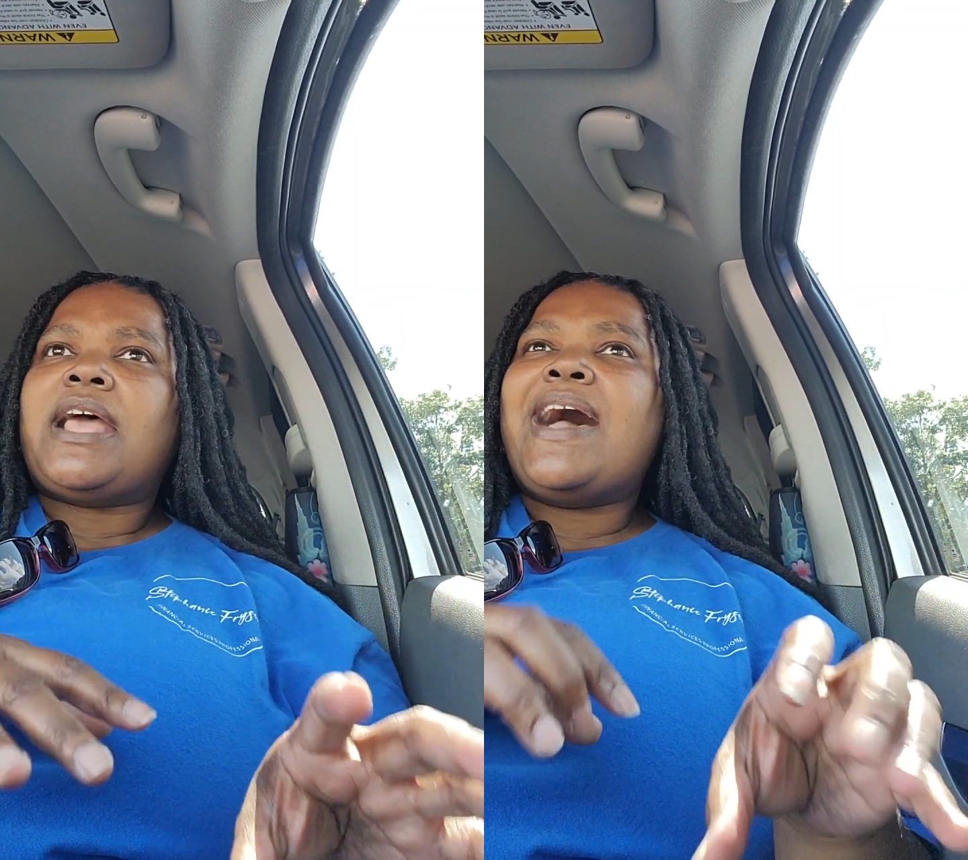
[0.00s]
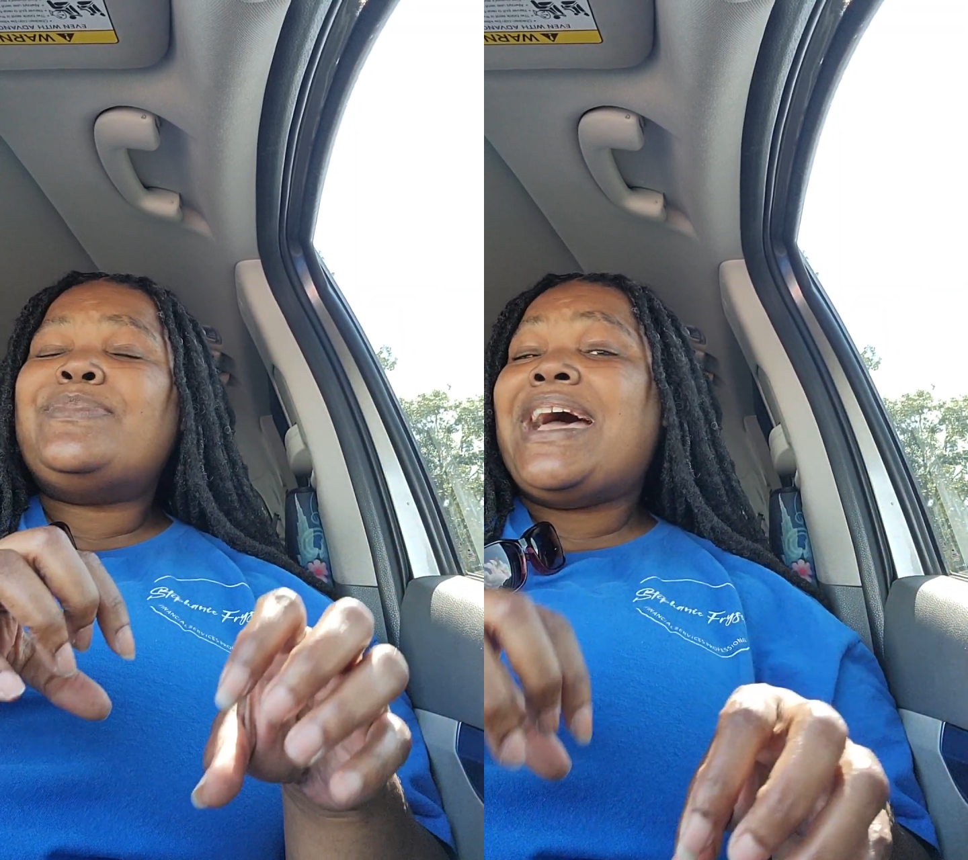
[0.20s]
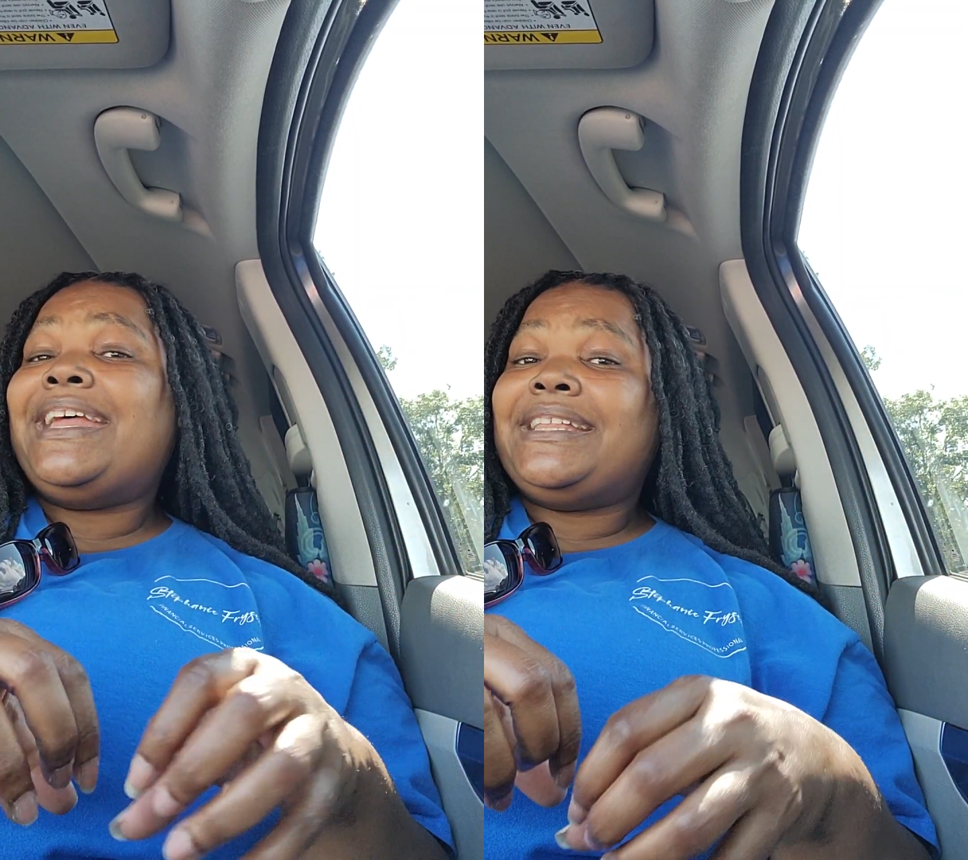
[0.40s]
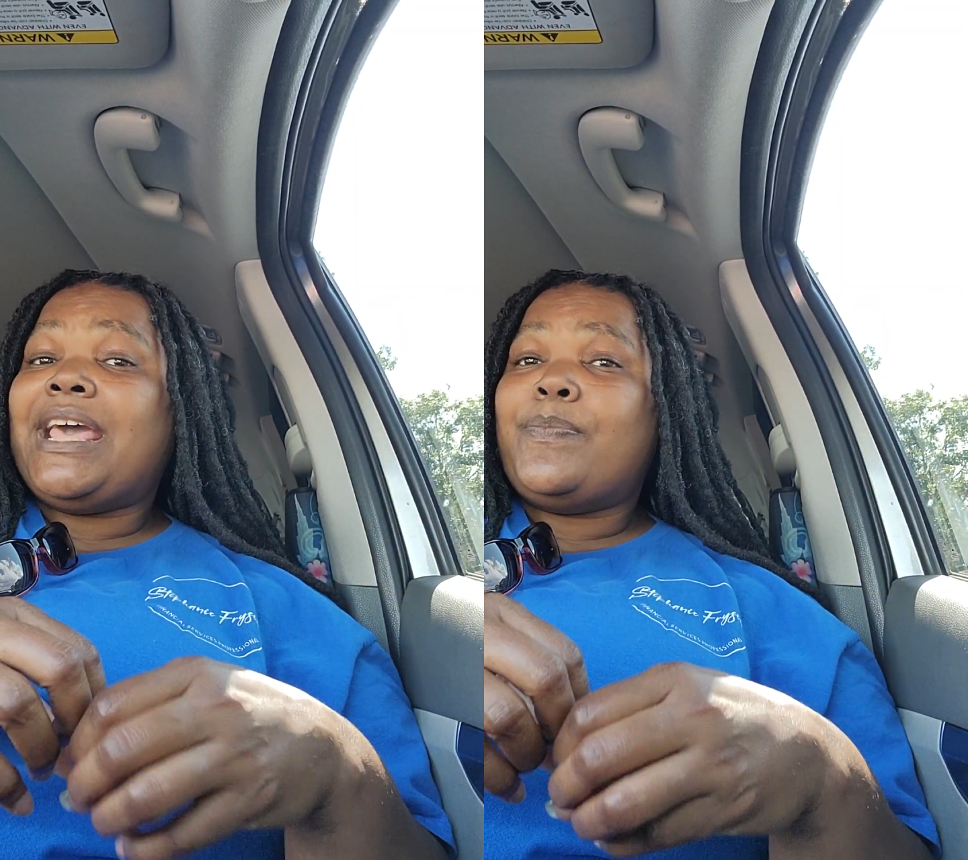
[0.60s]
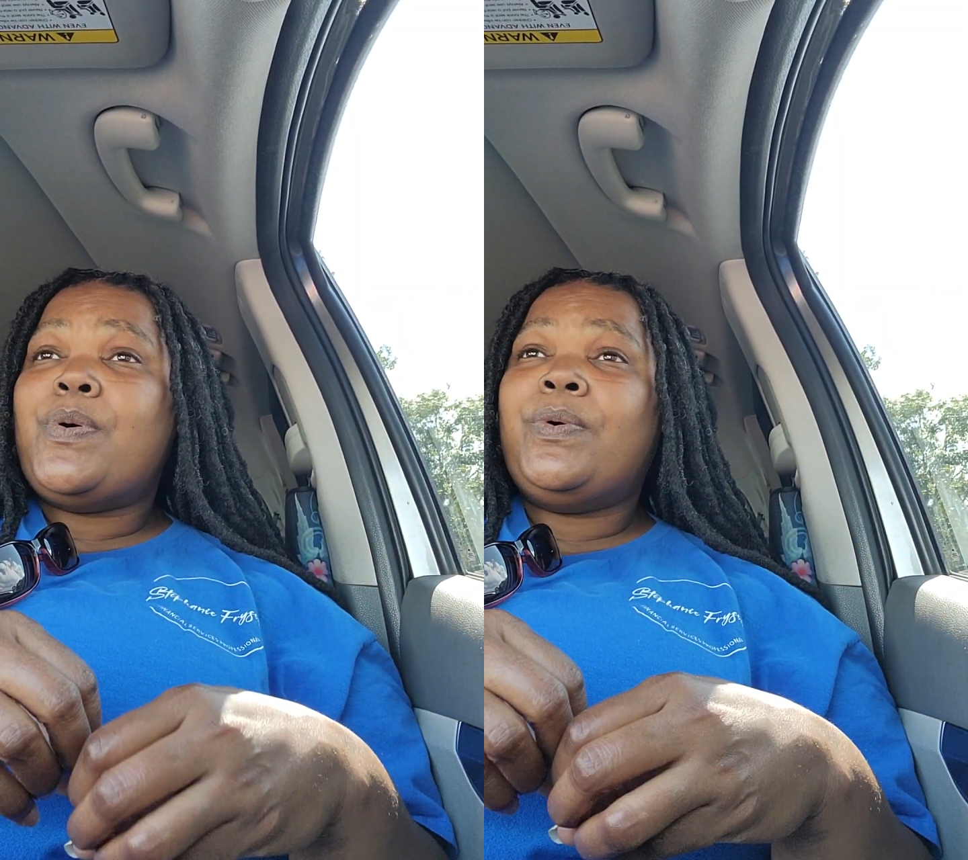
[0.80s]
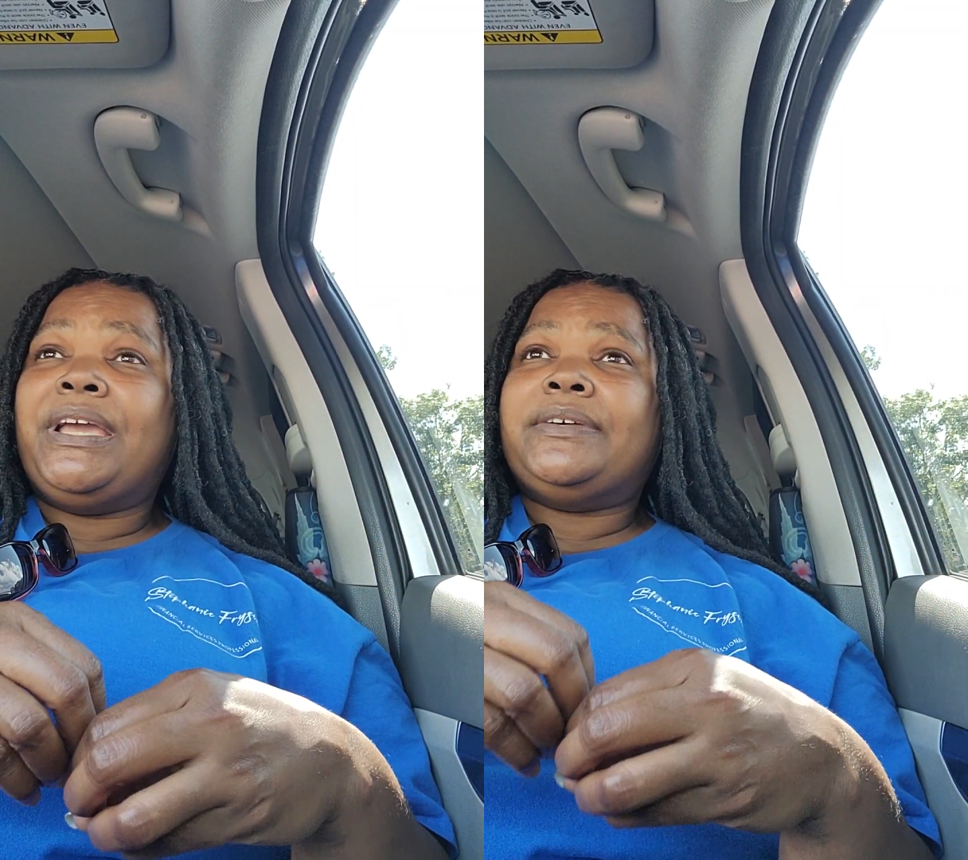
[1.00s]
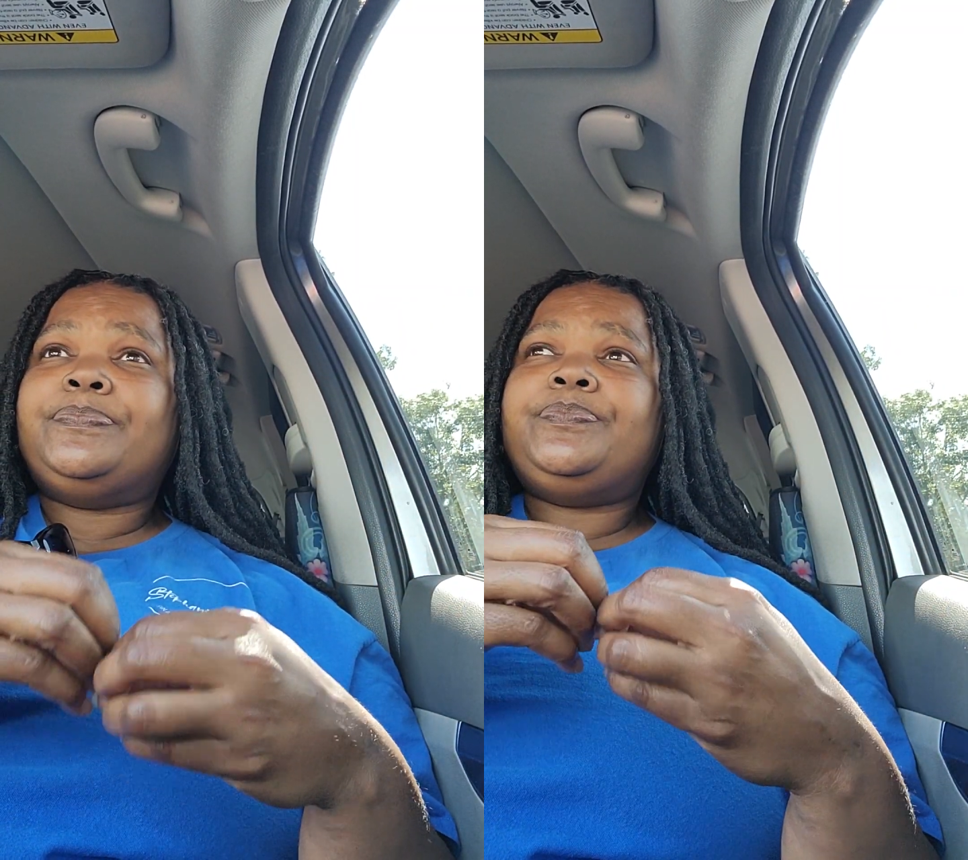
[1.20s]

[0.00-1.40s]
I'm not at that point.